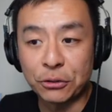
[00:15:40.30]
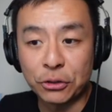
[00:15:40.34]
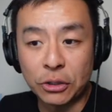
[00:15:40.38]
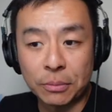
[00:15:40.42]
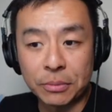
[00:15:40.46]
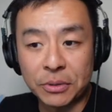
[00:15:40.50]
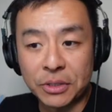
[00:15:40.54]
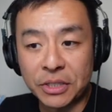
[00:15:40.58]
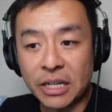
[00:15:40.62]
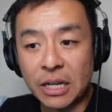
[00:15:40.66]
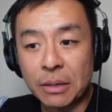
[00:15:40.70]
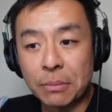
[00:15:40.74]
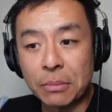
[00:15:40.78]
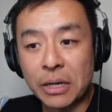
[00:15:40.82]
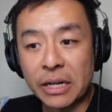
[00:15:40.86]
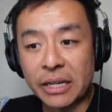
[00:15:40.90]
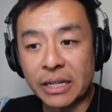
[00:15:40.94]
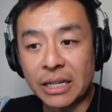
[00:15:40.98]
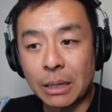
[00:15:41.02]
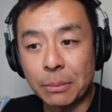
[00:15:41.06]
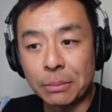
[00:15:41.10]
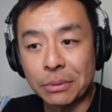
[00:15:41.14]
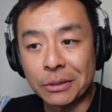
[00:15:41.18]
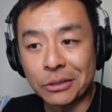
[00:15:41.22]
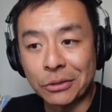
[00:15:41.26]
drops down by a
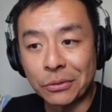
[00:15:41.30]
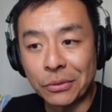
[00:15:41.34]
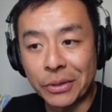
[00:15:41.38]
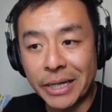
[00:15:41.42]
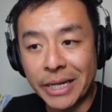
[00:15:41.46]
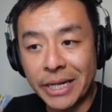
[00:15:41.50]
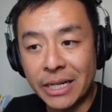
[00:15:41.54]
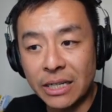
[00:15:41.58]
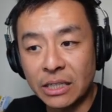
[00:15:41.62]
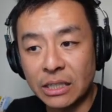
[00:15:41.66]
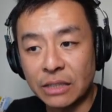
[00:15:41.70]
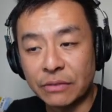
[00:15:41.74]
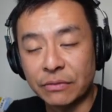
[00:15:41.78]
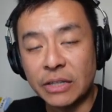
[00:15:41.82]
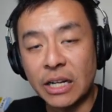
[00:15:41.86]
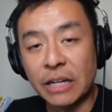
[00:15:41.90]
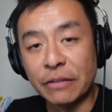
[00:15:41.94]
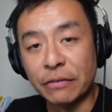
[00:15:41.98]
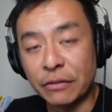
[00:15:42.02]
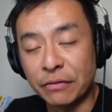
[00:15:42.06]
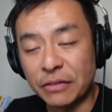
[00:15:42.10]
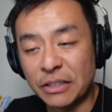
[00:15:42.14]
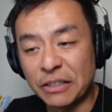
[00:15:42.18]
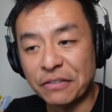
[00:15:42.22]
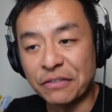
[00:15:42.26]
couple of grand. It's now
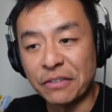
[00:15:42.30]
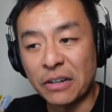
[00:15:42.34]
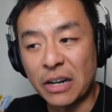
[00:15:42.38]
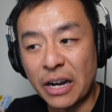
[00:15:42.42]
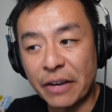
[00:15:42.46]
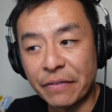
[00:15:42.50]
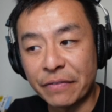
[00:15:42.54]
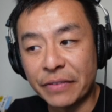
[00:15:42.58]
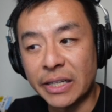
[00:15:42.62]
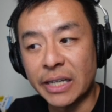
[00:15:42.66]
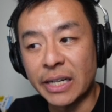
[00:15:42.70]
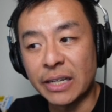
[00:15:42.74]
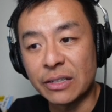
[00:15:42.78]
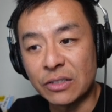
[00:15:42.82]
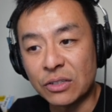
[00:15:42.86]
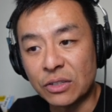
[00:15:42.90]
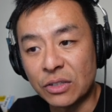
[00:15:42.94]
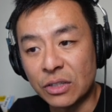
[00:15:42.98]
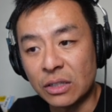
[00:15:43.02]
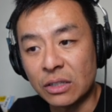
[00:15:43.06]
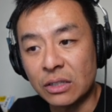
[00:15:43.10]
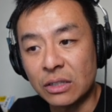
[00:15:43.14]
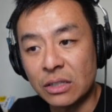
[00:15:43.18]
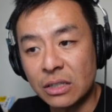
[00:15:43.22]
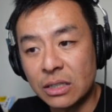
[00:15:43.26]

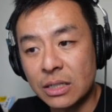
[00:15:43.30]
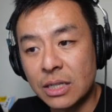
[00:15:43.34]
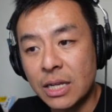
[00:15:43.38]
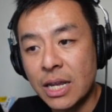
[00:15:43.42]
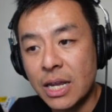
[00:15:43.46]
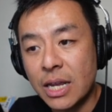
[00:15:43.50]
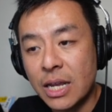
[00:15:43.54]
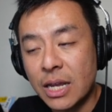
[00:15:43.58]
$55,000.